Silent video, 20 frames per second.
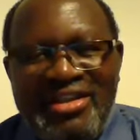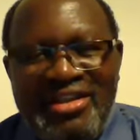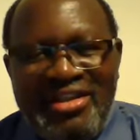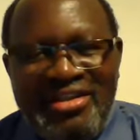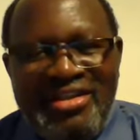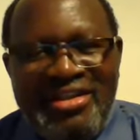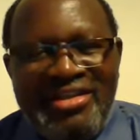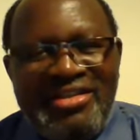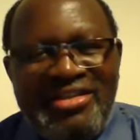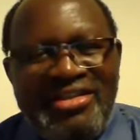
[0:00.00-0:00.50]

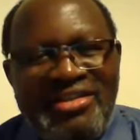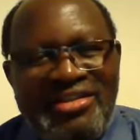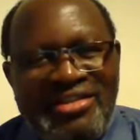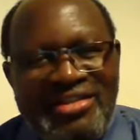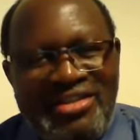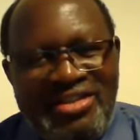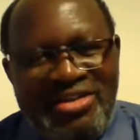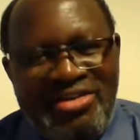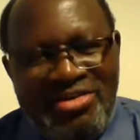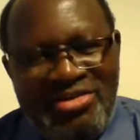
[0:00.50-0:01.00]
Either it
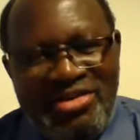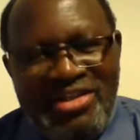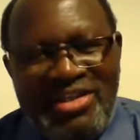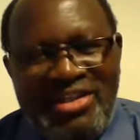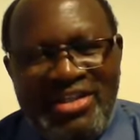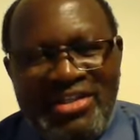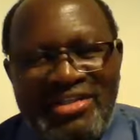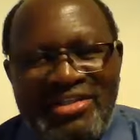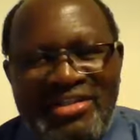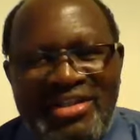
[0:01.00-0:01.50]
is the
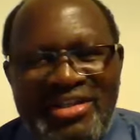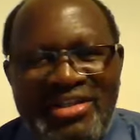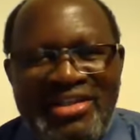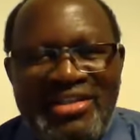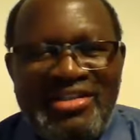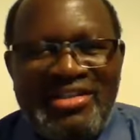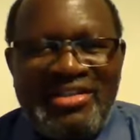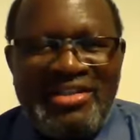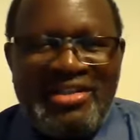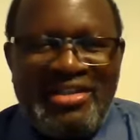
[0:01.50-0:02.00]
godliness that
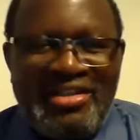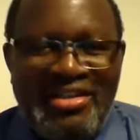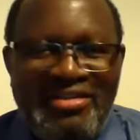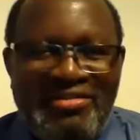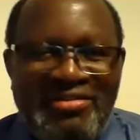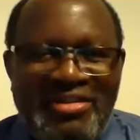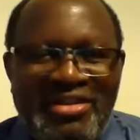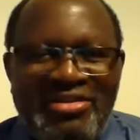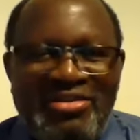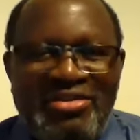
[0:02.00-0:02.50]
is
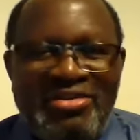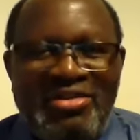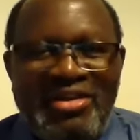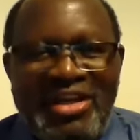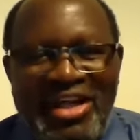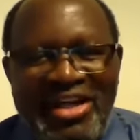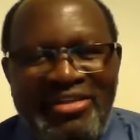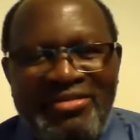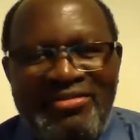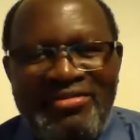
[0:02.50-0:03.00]
living or
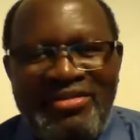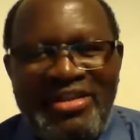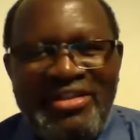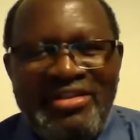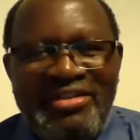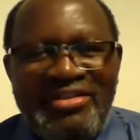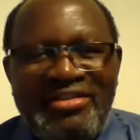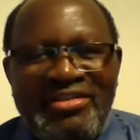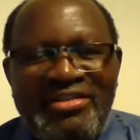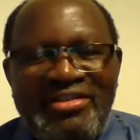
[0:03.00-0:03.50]

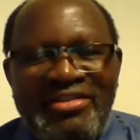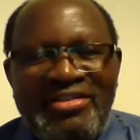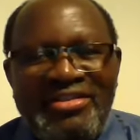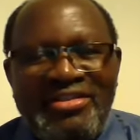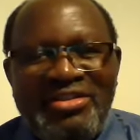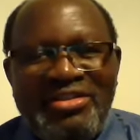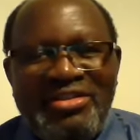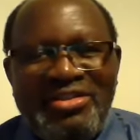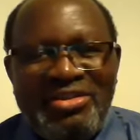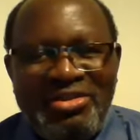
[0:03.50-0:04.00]
lively,
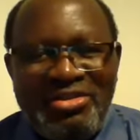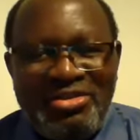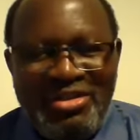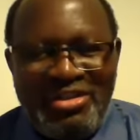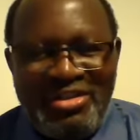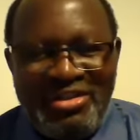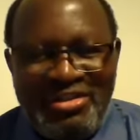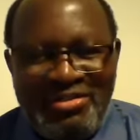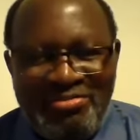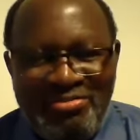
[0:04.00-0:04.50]
or
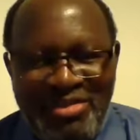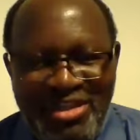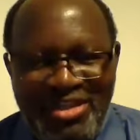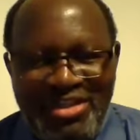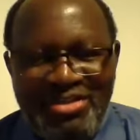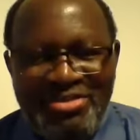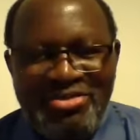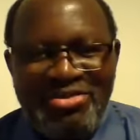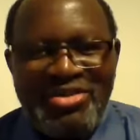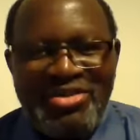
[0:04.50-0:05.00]
it's
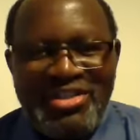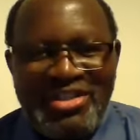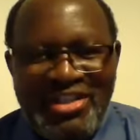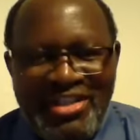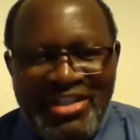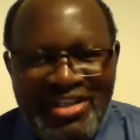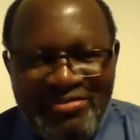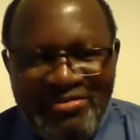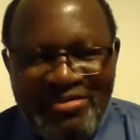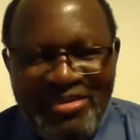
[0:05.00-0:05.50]
me who is
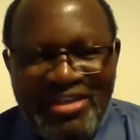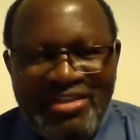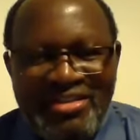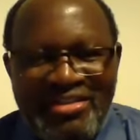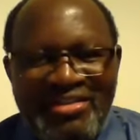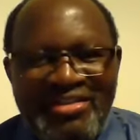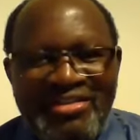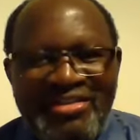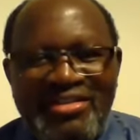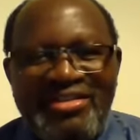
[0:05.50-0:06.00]

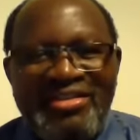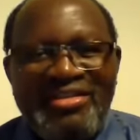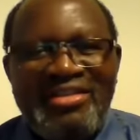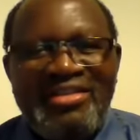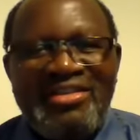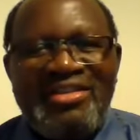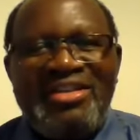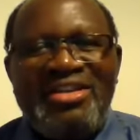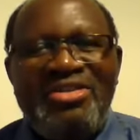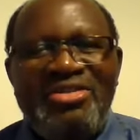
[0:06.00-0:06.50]
living
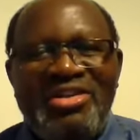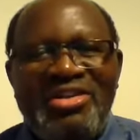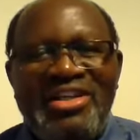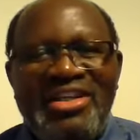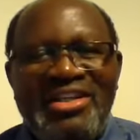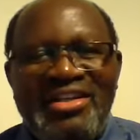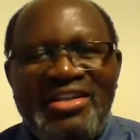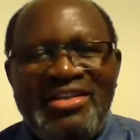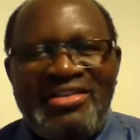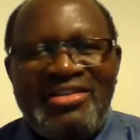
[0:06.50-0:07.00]
the
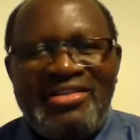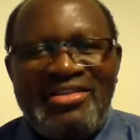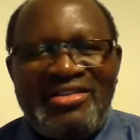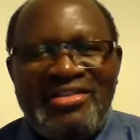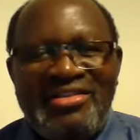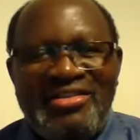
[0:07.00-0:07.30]
godliness.